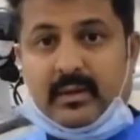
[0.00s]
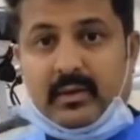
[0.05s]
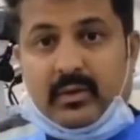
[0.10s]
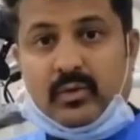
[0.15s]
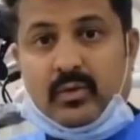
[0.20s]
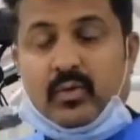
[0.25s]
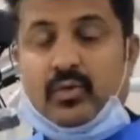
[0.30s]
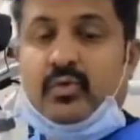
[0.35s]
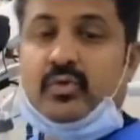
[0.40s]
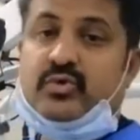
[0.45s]

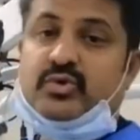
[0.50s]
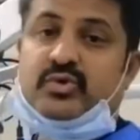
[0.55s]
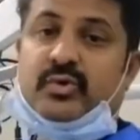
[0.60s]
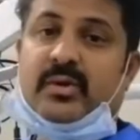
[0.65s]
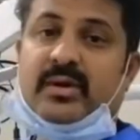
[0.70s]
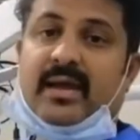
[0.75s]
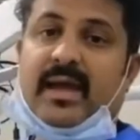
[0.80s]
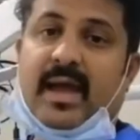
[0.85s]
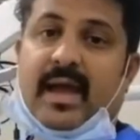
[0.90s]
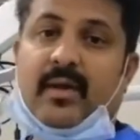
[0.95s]
you
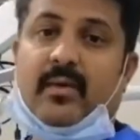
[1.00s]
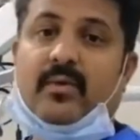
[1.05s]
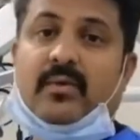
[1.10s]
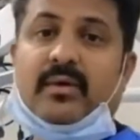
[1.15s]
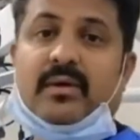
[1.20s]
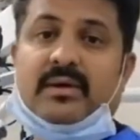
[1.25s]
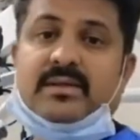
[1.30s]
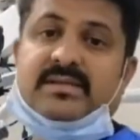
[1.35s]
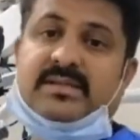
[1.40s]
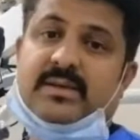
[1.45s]
usually have
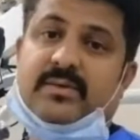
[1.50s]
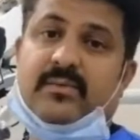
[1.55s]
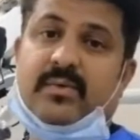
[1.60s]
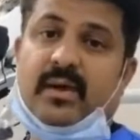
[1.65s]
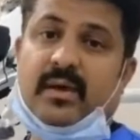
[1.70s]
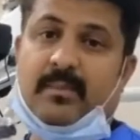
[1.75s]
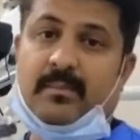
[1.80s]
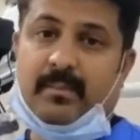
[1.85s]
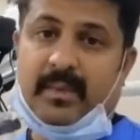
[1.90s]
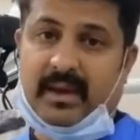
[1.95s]
a
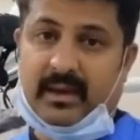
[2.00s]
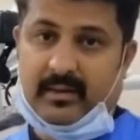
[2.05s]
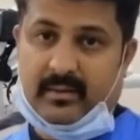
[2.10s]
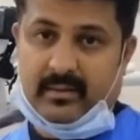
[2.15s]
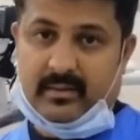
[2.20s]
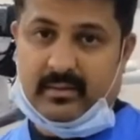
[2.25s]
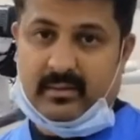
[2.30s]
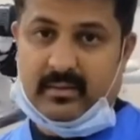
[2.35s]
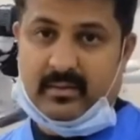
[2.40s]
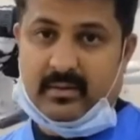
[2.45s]
severe pain.
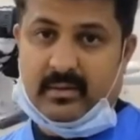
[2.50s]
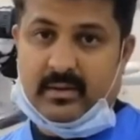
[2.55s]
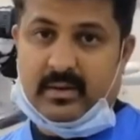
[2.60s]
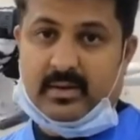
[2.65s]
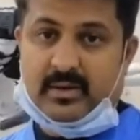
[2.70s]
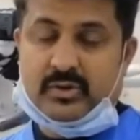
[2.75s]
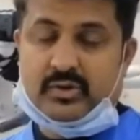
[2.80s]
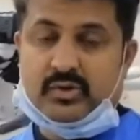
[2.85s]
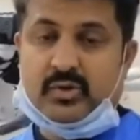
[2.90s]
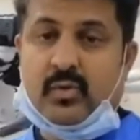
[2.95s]

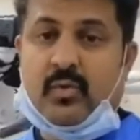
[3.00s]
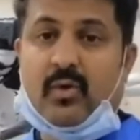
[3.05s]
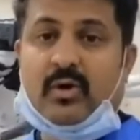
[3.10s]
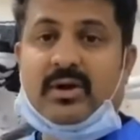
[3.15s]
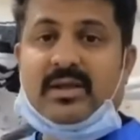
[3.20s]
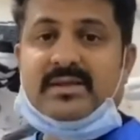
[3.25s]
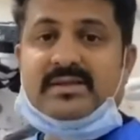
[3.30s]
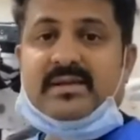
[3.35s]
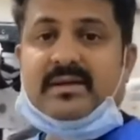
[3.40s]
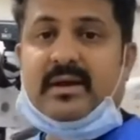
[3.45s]
So what
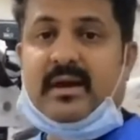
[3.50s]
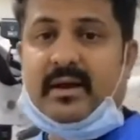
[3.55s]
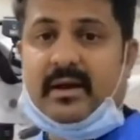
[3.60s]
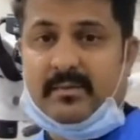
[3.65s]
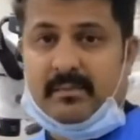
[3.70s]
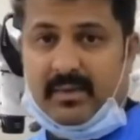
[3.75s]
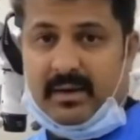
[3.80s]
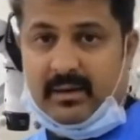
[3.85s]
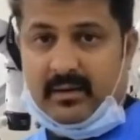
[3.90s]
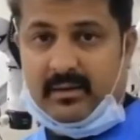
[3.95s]
is the
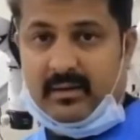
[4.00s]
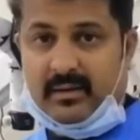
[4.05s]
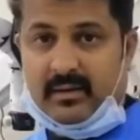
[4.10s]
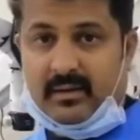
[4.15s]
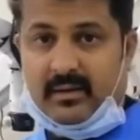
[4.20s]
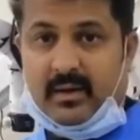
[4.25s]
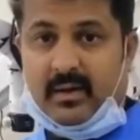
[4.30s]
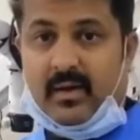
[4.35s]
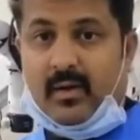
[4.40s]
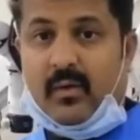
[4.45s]
treatment?
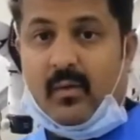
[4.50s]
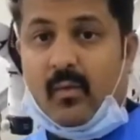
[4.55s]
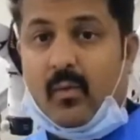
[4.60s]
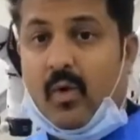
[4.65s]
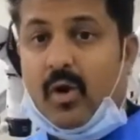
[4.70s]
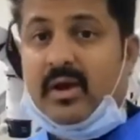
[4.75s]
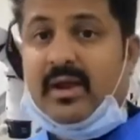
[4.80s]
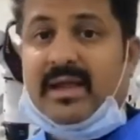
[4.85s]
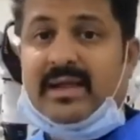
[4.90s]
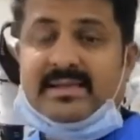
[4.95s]

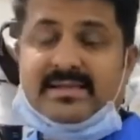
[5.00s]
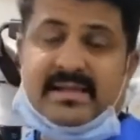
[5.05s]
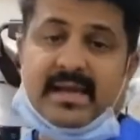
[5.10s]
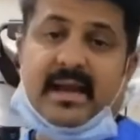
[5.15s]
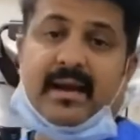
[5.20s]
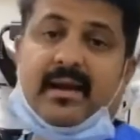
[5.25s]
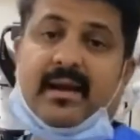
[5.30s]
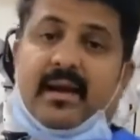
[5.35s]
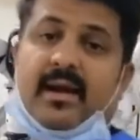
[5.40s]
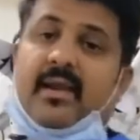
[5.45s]
What
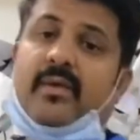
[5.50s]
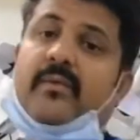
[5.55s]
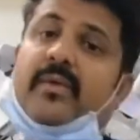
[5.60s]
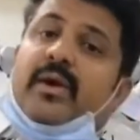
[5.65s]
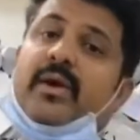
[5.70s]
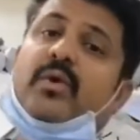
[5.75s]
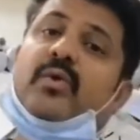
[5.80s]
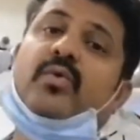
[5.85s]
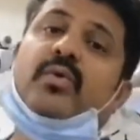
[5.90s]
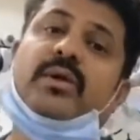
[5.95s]
exactly
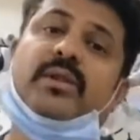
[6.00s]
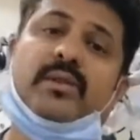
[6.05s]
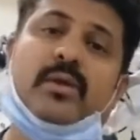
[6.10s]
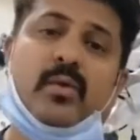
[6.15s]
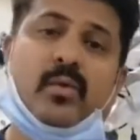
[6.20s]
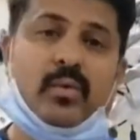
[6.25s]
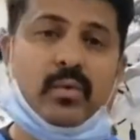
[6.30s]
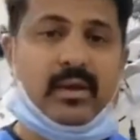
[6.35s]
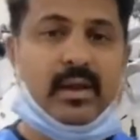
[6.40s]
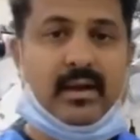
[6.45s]
we do in the
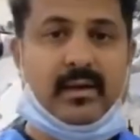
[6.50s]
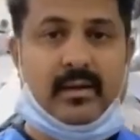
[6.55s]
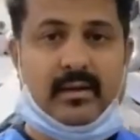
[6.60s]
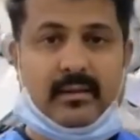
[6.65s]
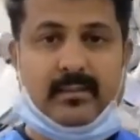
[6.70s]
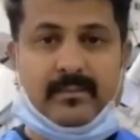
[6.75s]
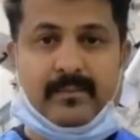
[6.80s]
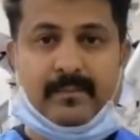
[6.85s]
root canal?